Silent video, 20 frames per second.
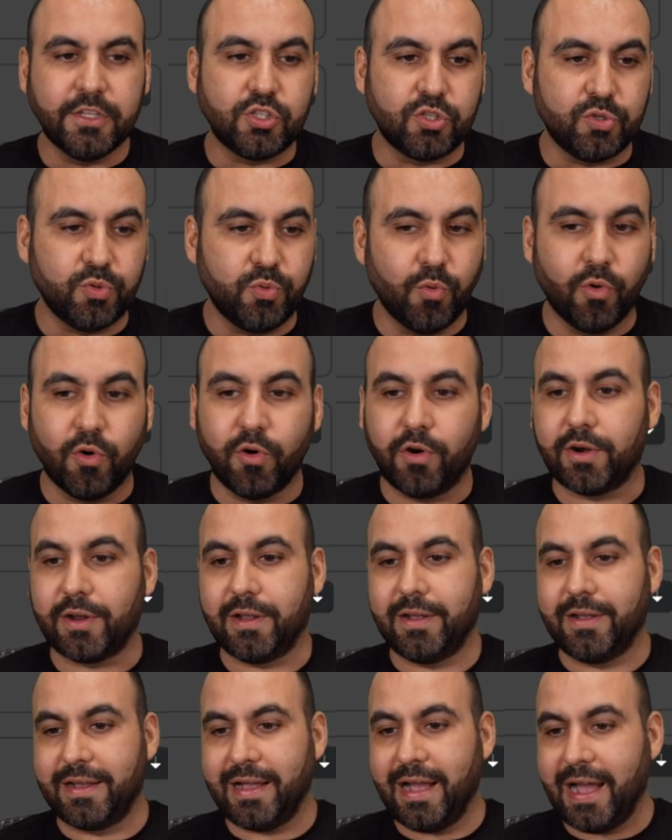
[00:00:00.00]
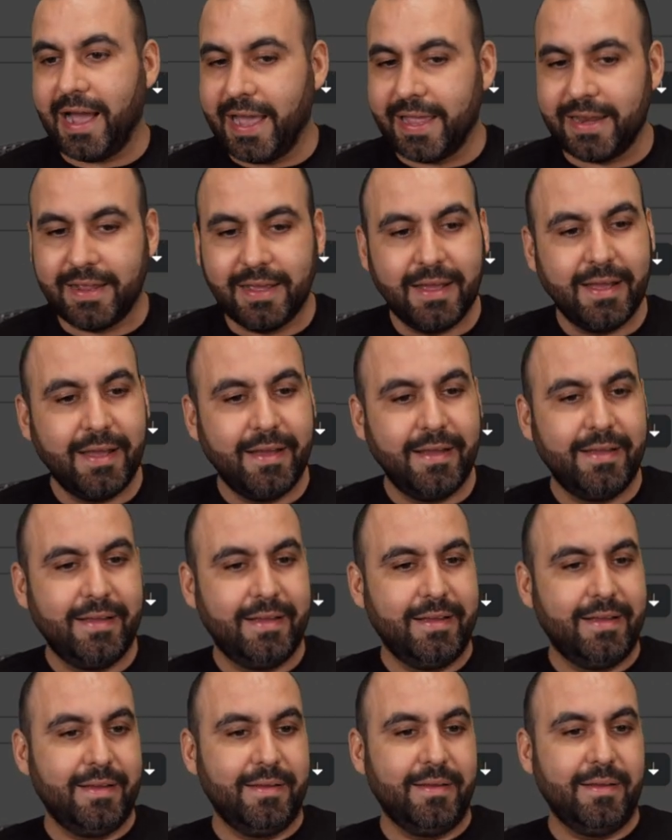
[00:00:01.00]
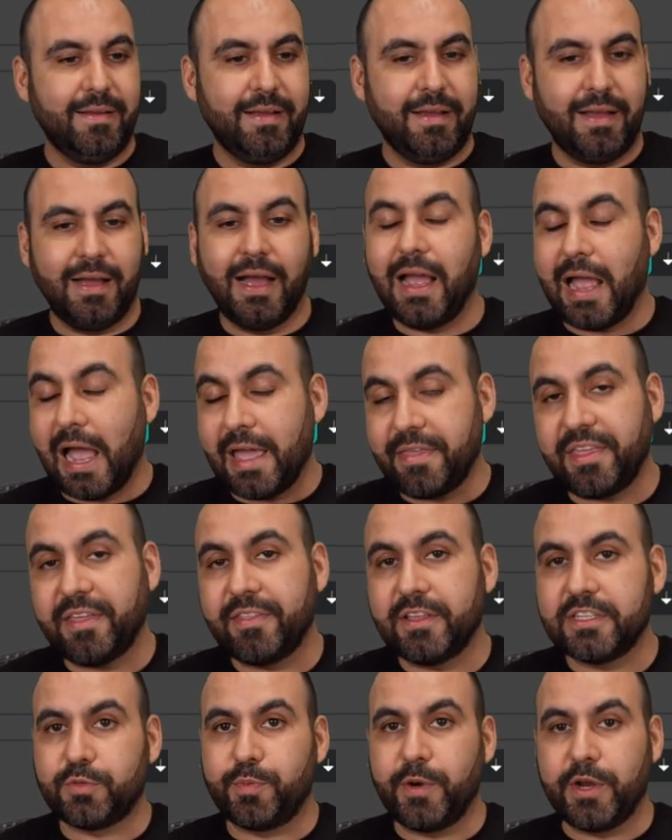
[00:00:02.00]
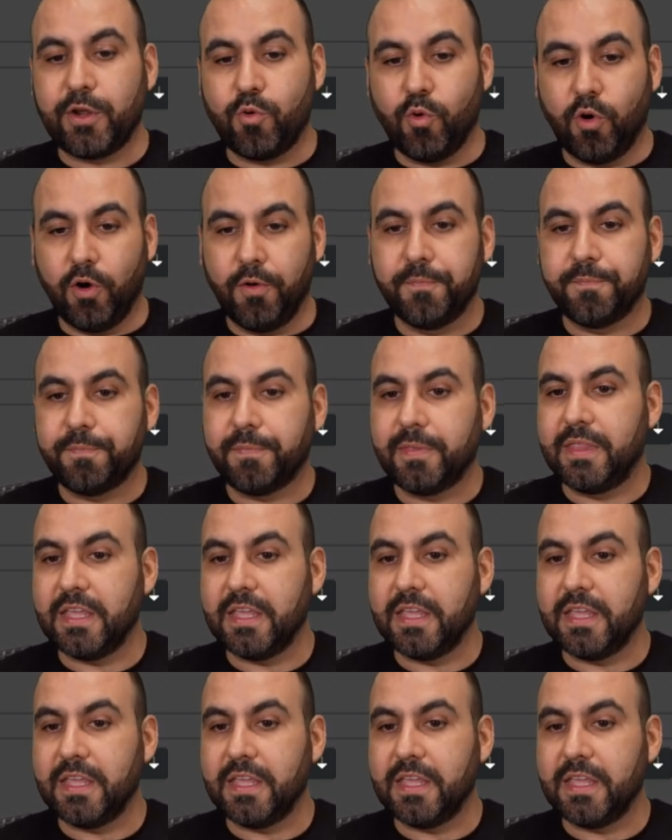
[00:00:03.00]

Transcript: tour guide. I think this is pretty cool.